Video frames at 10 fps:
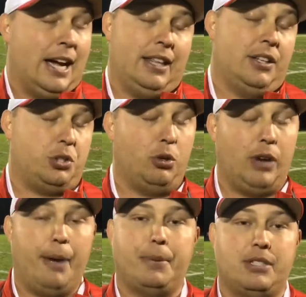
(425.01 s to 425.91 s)
I think this Coon
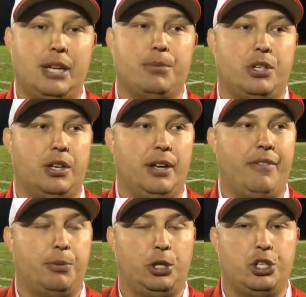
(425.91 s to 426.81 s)
Rapids team is going to
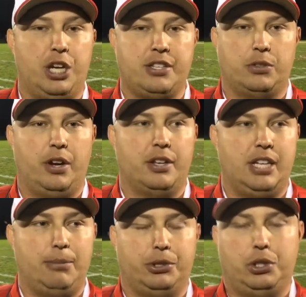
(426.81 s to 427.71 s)
have a good chance at running the
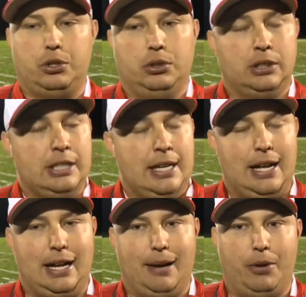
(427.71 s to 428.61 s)
table too.
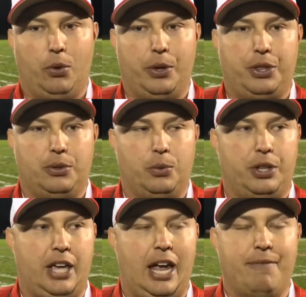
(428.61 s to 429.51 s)
You know,
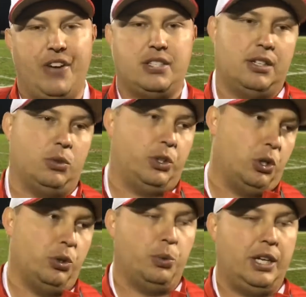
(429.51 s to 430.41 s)
with Cam facing
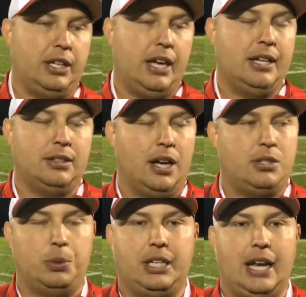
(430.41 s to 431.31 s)
Coon week 8 and
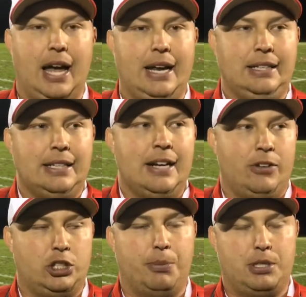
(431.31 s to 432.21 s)
us week 9,
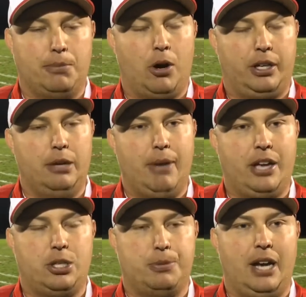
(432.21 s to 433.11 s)
there's going to be some marquee
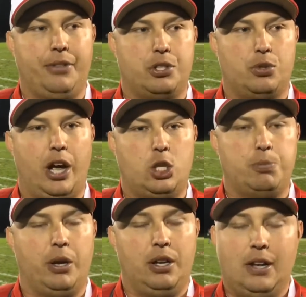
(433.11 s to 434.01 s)
matchups down the stretch,
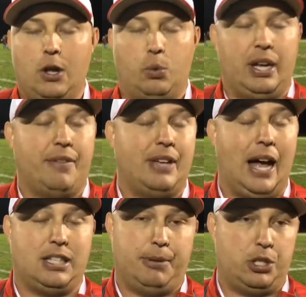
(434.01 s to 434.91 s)
but we have
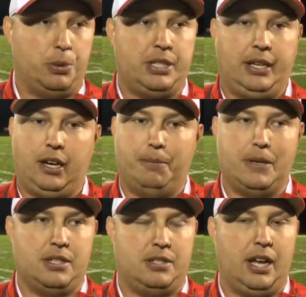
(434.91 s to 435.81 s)
got to make sure we take care of
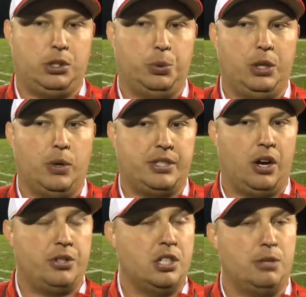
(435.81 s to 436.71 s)
business next week. West
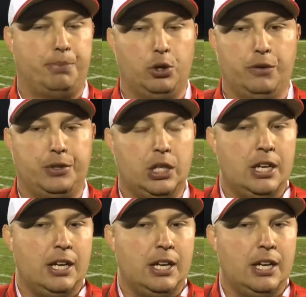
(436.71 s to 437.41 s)
Harrison's improved.